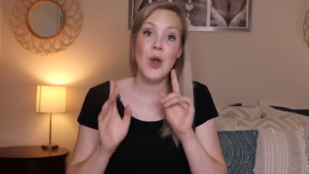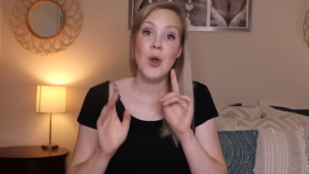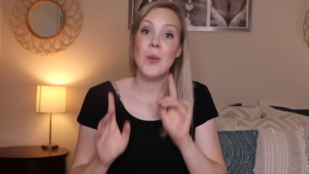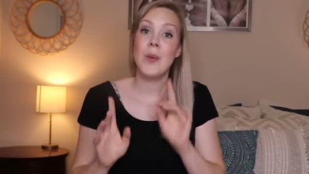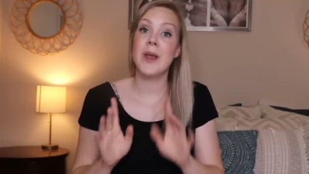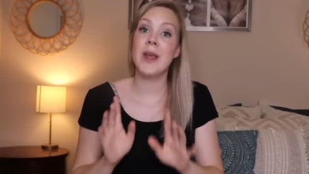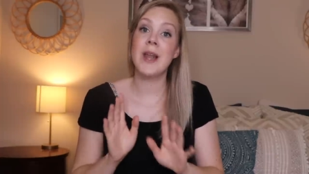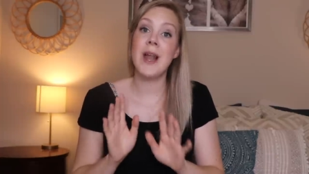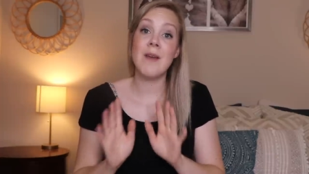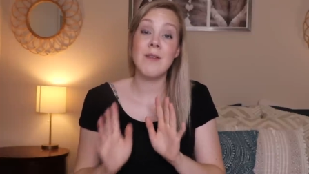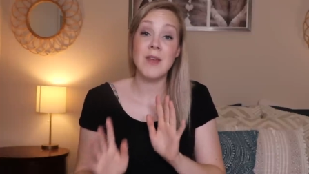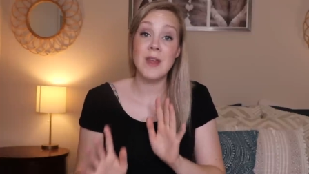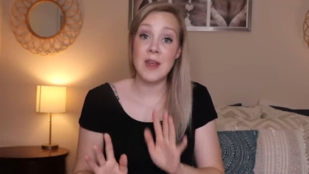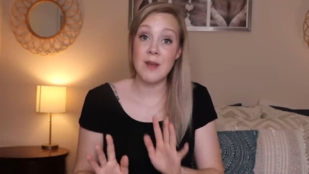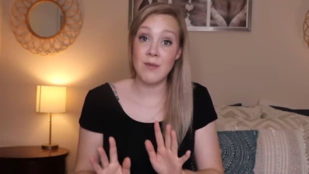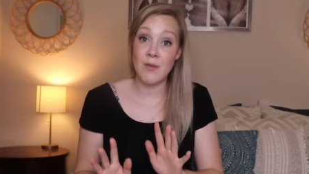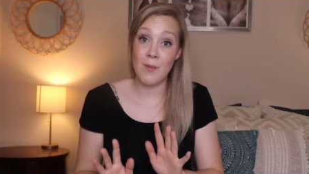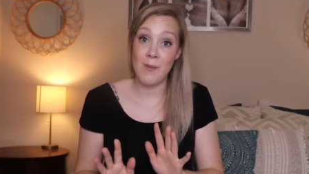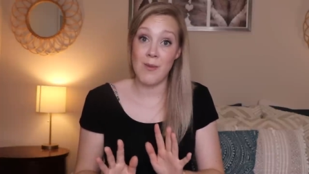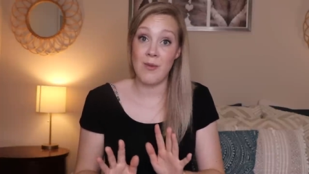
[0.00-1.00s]
We can have
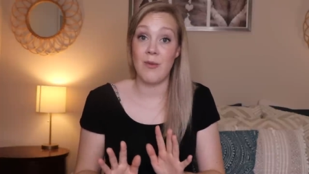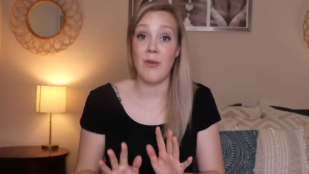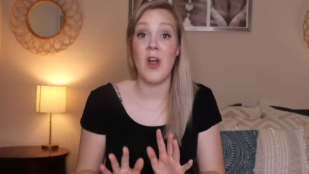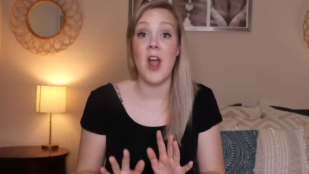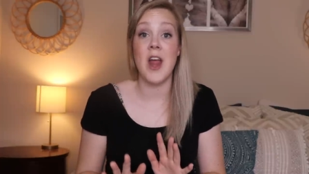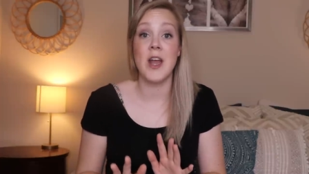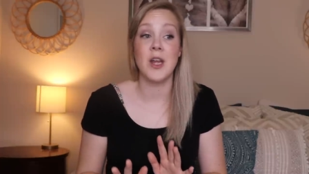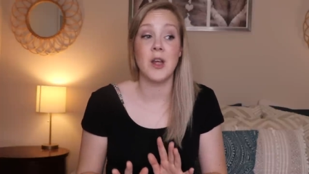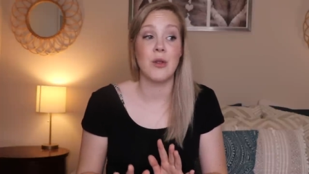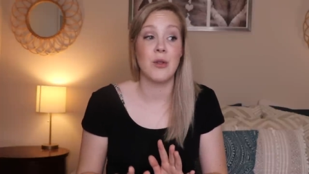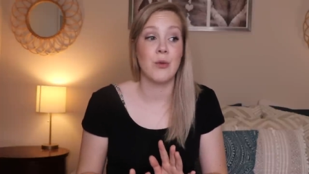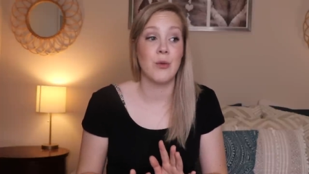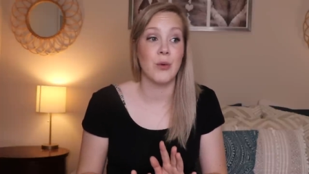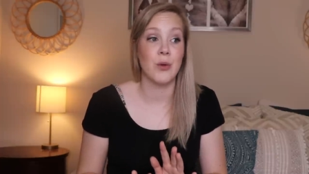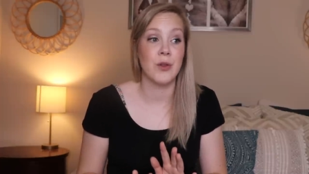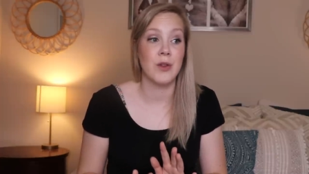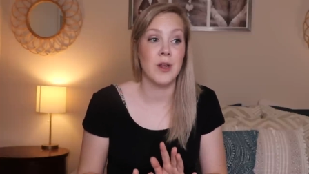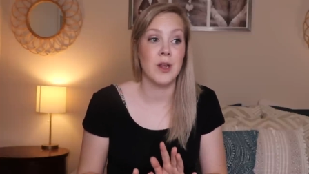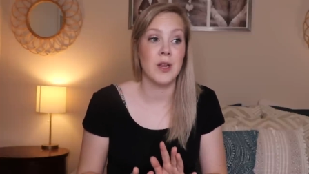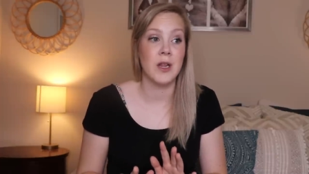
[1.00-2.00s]
heat from a variety of
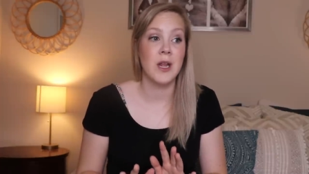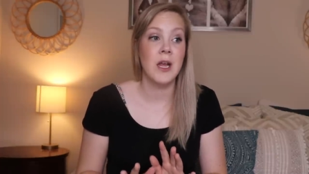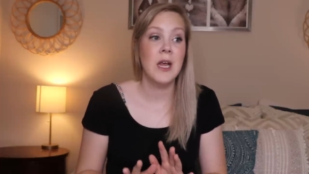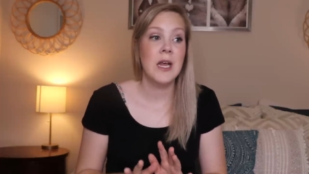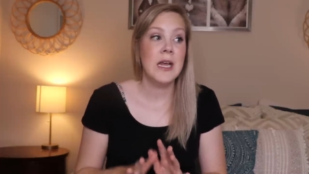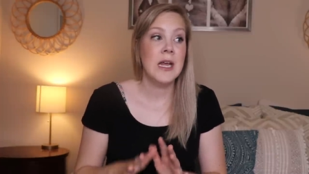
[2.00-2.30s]
sources.